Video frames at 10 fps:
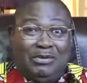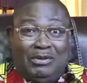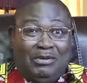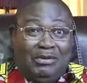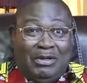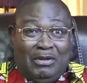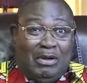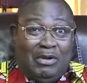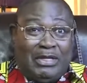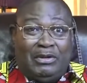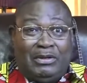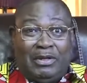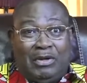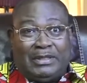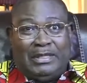You know, you're walking on
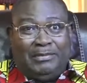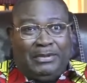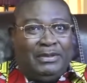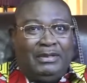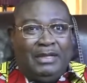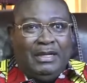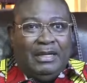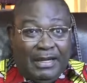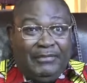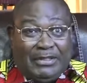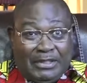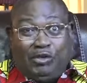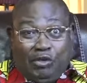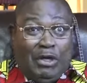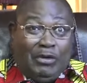the water. Well, if it
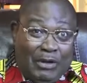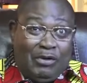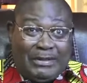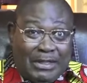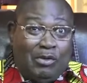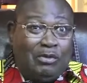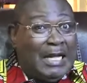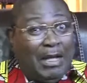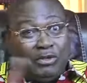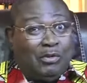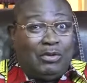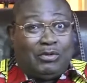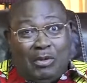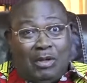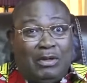is you and you are not a ghost, I also want
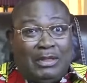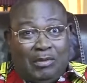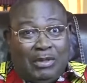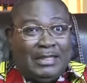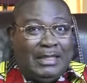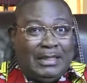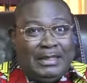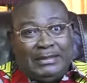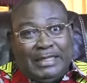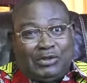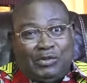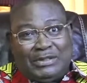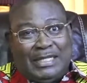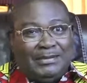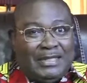to walk on the water. Then he takes two
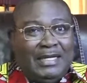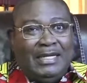steps.